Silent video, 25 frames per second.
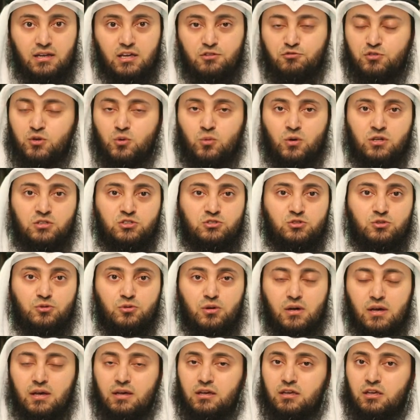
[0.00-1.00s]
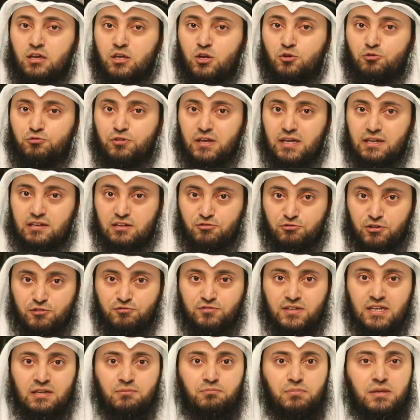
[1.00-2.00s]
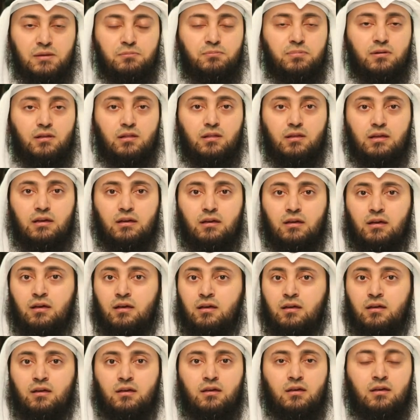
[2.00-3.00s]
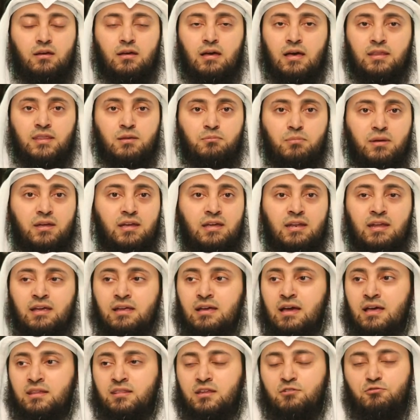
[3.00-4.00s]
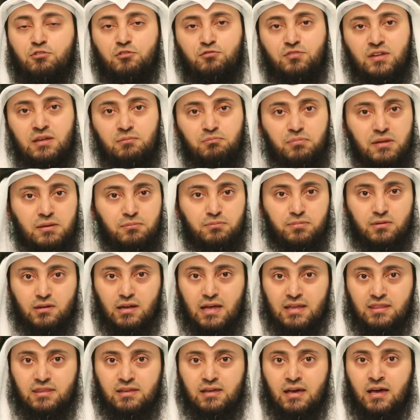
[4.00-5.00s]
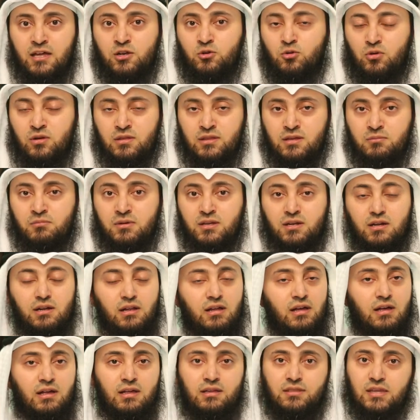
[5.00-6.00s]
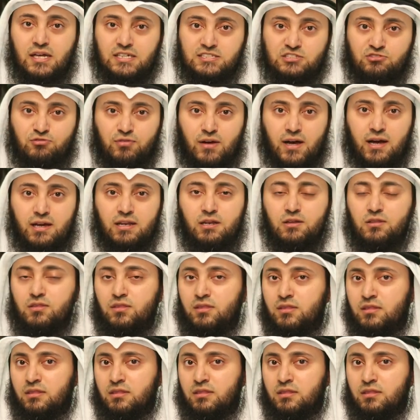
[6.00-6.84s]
If you want to, you know, feed 15 people at the beginning and the 15 people at the end or in the middle, that's fine.